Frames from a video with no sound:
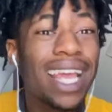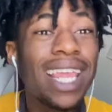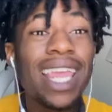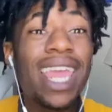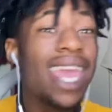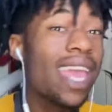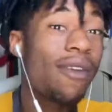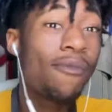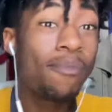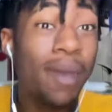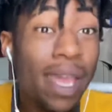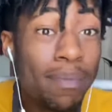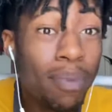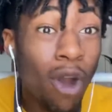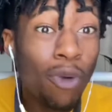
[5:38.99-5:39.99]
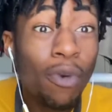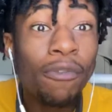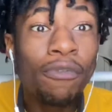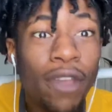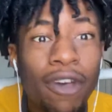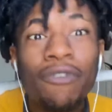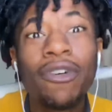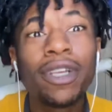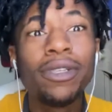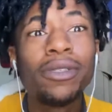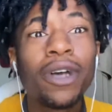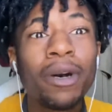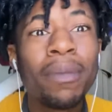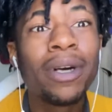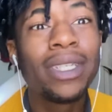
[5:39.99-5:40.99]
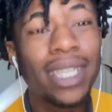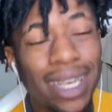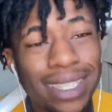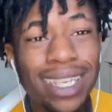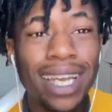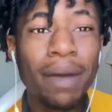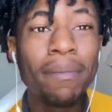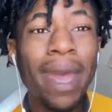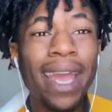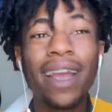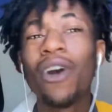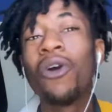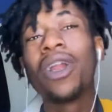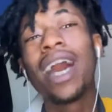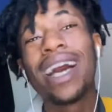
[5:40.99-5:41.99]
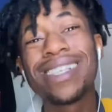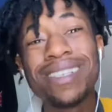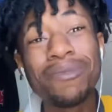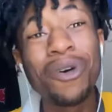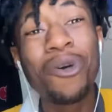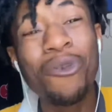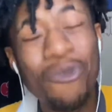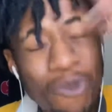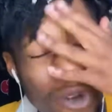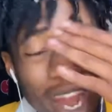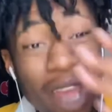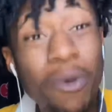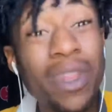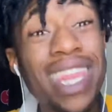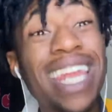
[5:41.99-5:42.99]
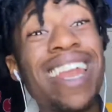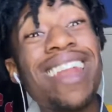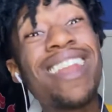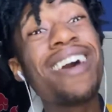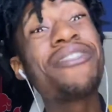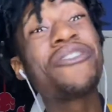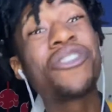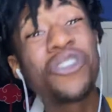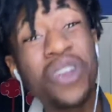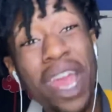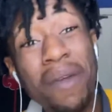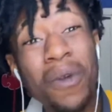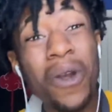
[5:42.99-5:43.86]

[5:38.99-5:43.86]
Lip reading: Yeah, big ball reveal. Fuck you talking about? Delta come back, corner house on her forehead within another trap.